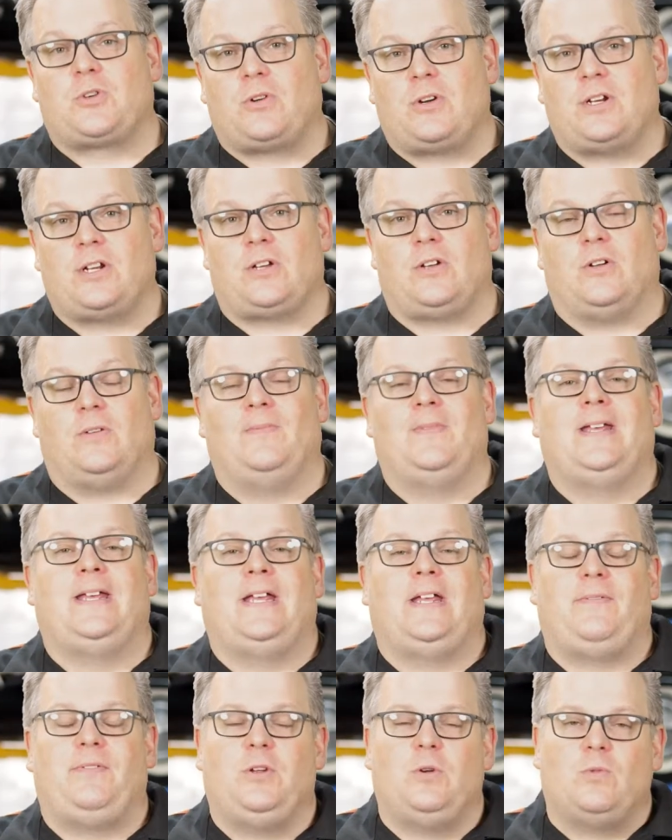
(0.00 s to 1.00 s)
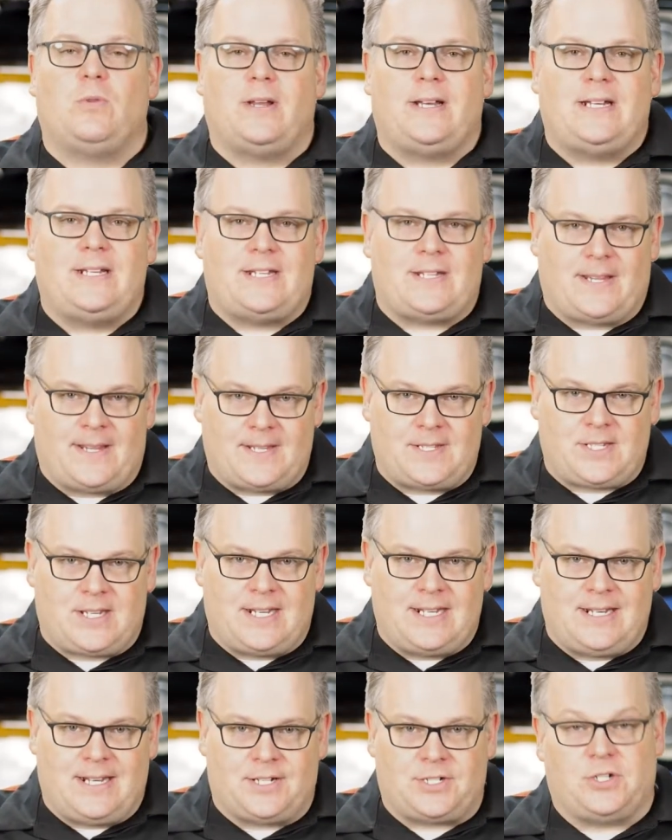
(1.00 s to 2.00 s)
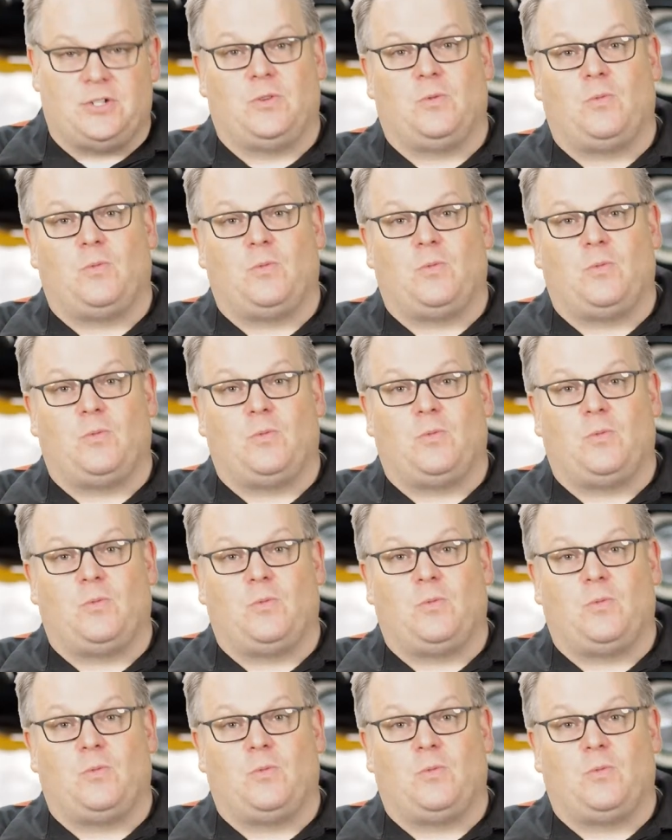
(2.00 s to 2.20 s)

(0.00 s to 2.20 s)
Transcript: critical if you run into this condition